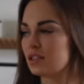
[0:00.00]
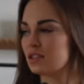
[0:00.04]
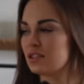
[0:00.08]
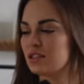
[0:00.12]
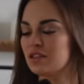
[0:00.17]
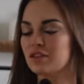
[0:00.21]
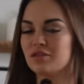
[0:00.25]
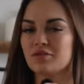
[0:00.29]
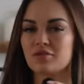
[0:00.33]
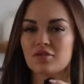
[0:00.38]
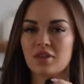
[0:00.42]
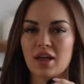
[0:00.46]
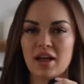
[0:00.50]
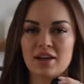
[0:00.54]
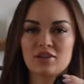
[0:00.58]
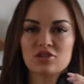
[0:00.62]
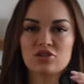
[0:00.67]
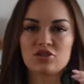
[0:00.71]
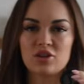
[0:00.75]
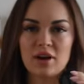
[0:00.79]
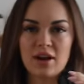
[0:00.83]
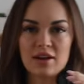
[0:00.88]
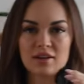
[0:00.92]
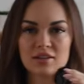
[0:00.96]
is the flash
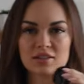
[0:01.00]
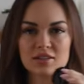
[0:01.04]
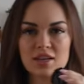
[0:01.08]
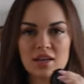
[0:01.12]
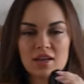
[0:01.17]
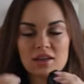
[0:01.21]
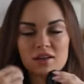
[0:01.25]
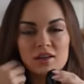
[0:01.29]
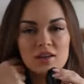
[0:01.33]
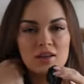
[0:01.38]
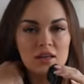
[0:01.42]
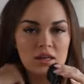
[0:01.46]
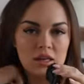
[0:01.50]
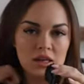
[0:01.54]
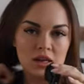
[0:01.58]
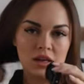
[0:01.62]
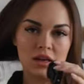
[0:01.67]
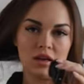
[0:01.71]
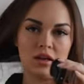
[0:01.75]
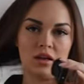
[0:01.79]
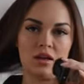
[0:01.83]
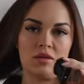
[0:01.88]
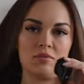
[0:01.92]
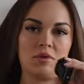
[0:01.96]
track set.
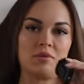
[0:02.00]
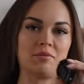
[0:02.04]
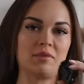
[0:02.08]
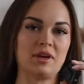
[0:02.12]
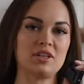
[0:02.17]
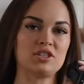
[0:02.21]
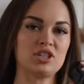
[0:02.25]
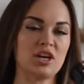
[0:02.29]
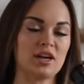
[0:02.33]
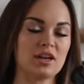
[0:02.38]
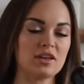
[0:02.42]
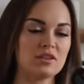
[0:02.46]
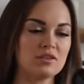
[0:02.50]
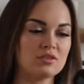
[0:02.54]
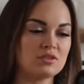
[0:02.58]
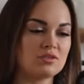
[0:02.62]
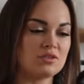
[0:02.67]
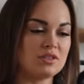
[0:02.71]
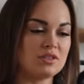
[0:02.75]
My jacket looks